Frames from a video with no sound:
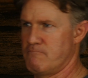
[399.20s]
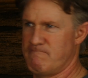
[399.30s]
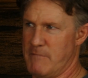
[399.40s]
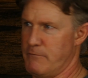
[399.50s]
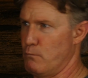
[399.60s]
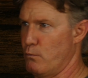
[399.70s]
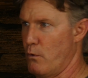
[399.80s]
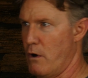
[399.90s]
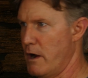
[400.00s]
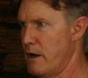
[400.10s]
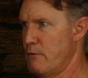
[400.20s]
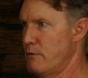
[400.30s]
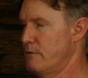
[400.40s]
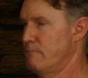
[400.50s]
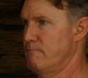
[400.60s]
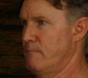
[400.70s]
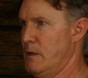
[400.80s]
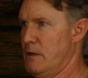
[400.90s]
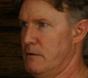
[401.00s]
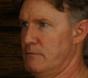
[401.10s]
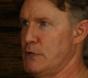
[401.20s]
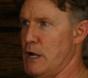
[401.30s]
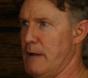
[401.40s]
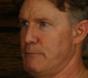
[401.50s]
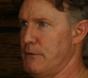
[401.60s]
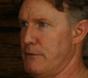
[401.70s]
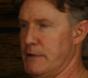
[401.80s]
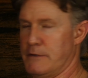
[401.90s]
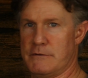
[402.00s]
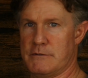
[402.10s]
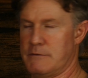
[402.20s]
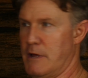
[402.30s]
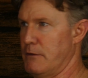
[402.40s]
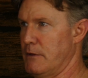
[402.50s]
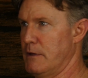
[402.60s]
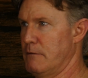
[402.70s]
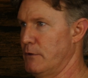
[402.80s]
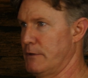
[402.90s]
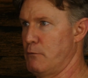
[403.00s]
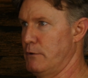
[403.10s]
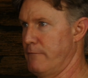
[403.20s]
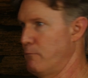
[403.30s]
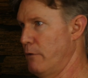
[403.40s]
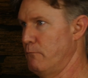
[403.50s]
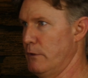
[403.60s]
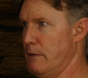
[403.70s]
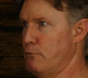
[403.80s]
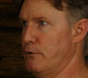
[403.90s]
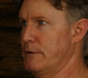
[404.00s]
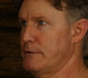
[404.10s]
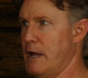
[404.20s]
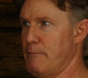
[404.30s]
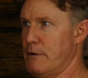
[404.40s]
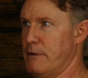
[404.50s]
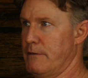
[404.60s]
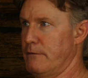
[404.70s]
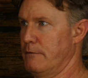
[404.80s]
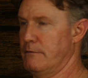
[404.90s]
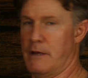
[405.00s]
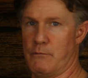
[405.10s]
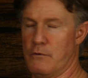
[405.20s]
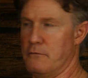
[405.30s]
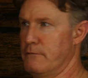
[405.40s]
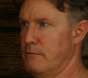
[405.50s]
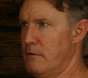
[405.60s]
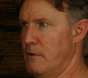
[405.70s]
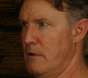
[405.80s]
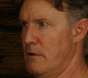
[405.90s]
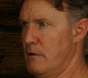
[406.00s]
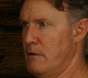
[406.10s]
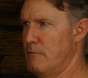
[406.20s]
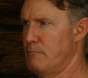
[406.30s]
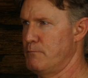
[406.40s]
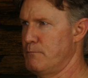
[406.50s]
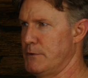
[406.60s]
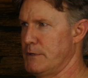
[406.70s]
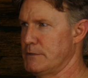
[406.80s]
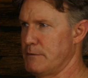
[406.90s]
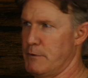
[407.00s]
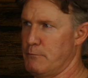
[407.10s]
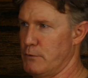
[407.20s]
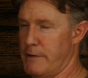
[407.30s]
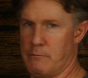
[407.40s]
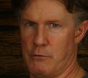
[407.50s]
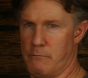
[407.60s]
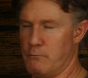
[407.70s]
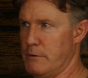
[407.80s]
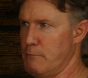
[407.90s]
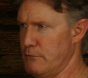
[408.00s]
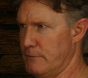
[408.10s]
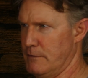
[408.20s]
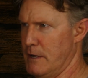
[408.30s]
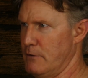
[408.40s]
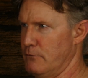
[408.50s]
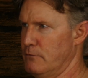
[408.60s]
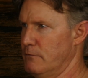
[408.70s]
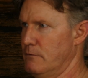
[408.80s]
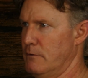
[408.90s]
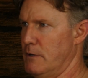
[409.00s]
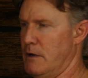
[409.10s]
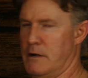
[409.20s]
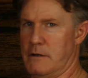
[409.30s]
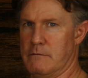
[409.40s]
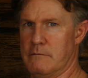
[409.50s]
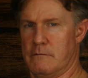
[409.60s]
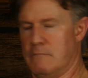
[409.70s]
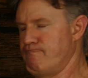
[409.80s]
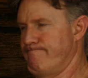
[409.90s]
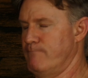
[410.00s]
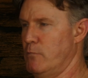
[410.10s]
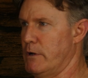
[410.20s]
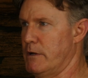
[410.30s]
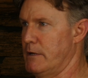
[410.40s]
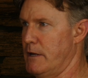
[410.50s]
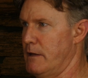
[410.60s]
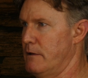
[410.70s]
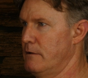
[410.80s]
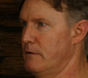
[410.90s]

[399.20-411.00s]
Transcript: even wire and tarps and things out there. Like, they wouldn't have a problem with him putting a tarp underneath that roof. But then some people would have a problem with him using nails. I don't get it.